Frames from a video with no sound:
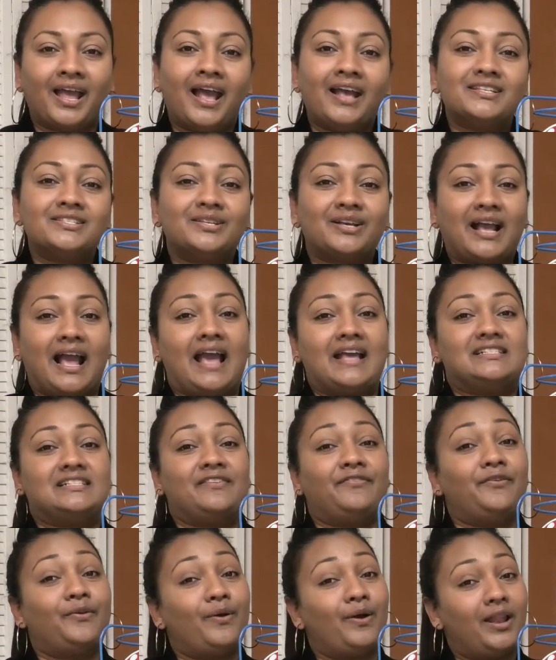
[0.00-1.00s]
So guys,
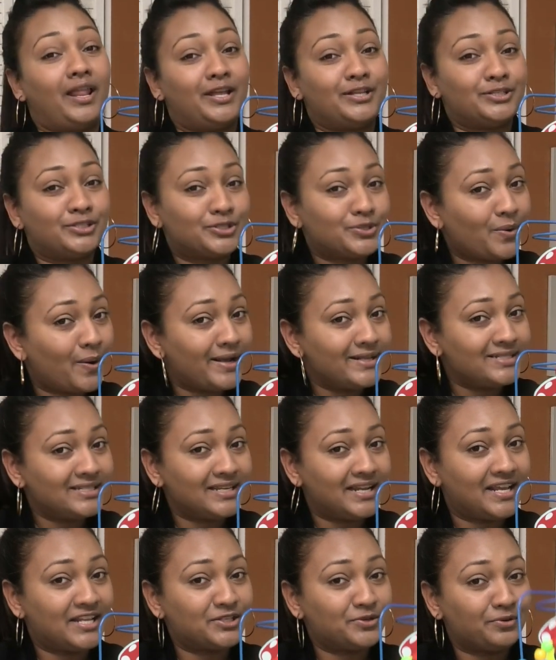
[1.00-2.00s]
if you all enjoyed
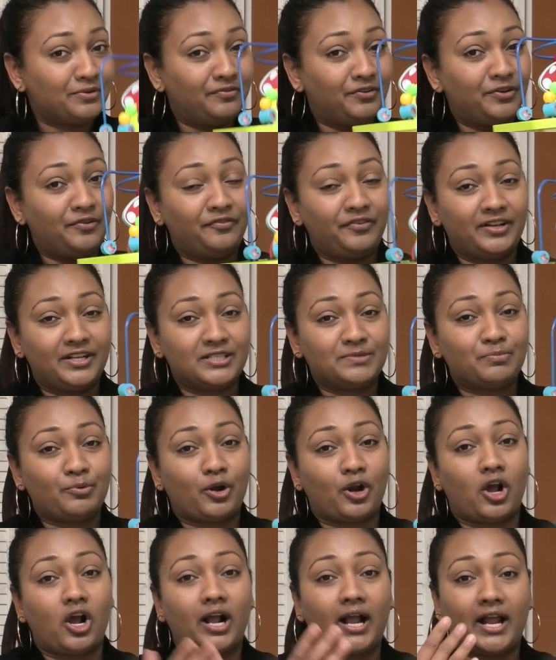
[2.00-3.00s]
today's review for this
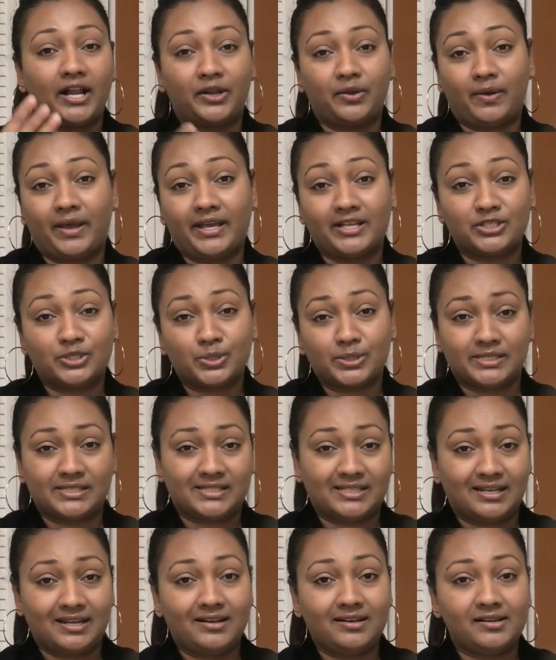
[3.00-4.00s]
product and you're
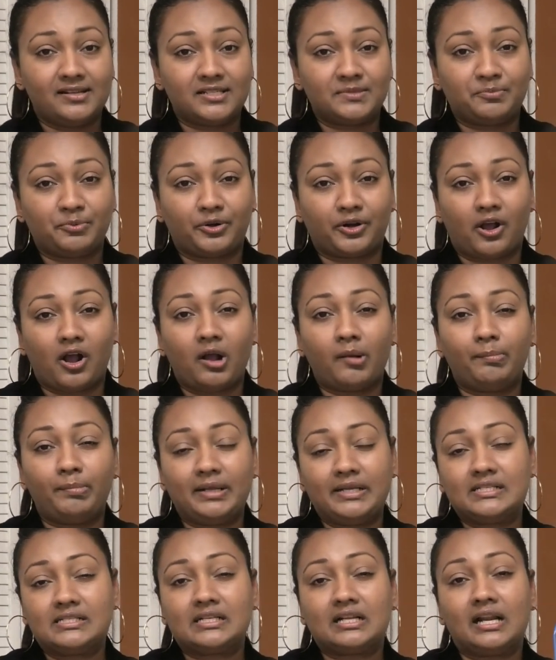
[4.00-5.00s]
interested in this product,
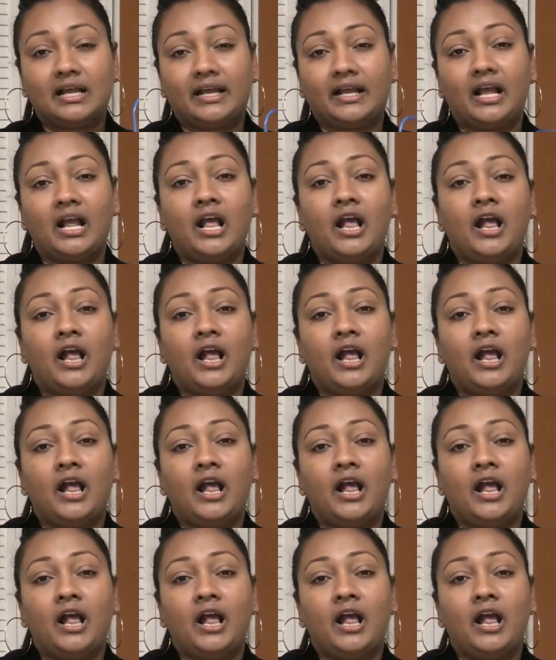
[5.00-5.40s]
please click